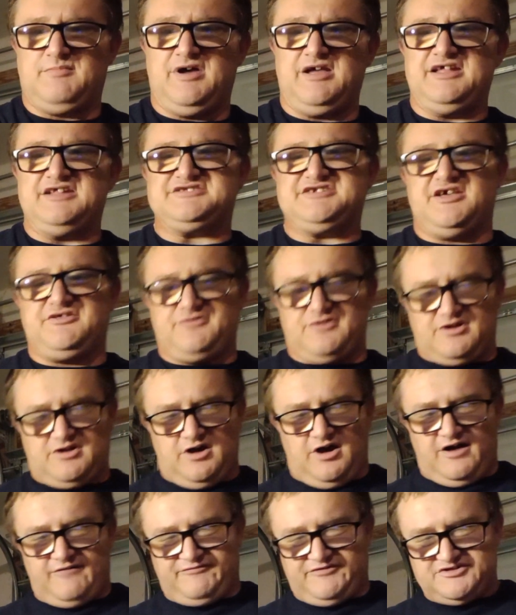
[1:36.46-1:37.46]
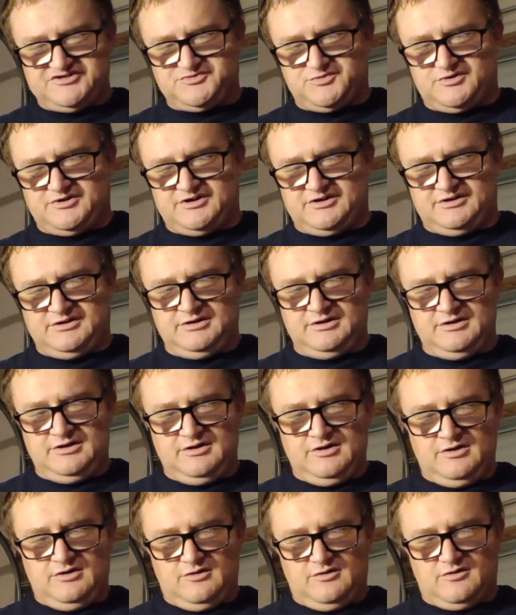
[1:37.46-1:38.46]
it's either a Coughlin's one
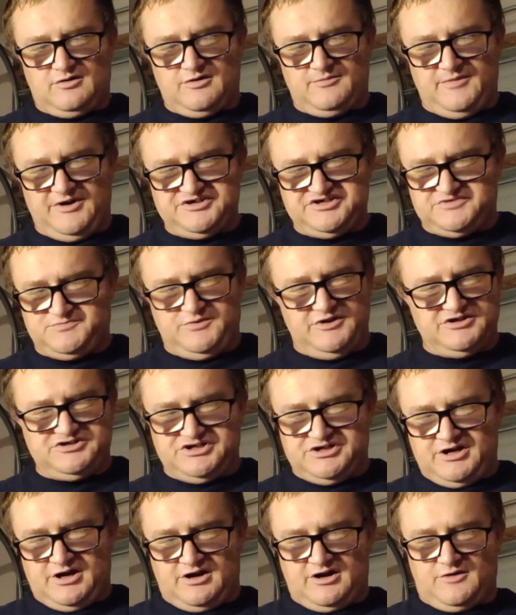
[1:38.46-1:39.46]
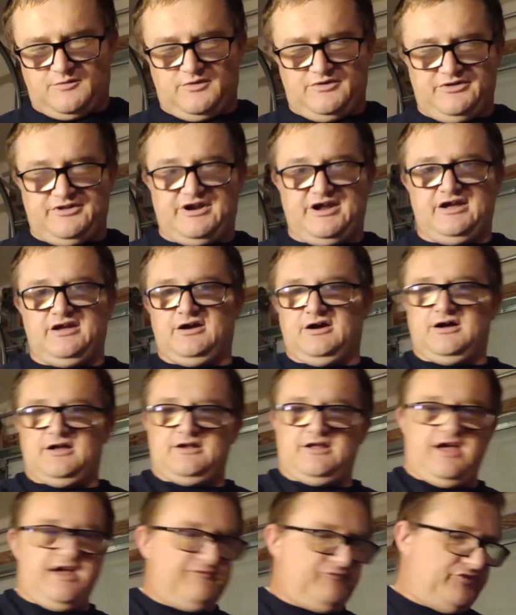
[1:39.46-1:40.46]
or it might just be a generic one that I
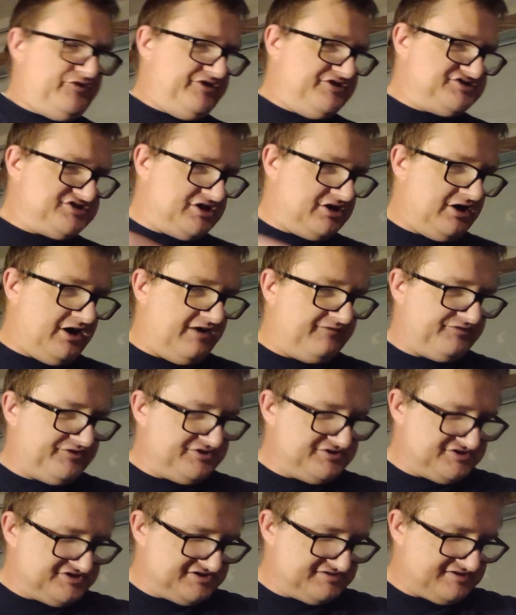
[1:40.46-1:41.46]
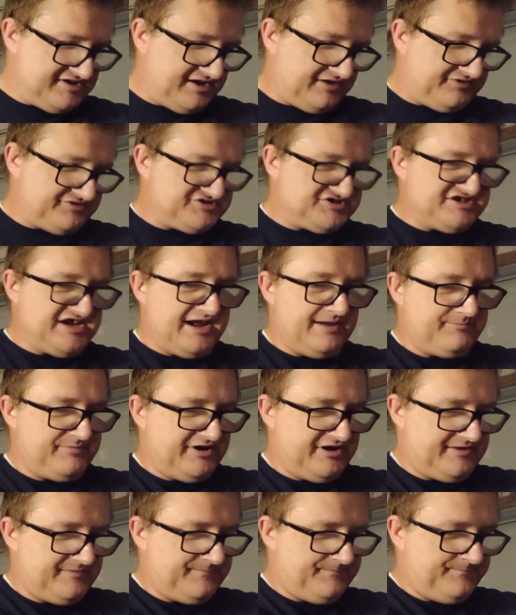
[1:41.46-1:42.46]
got. I have one that's a Coughlin's. It's got a little stamp
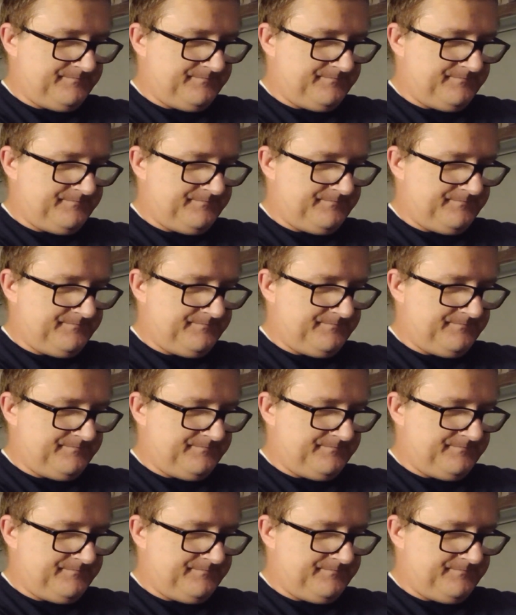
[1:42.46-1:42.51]
in it.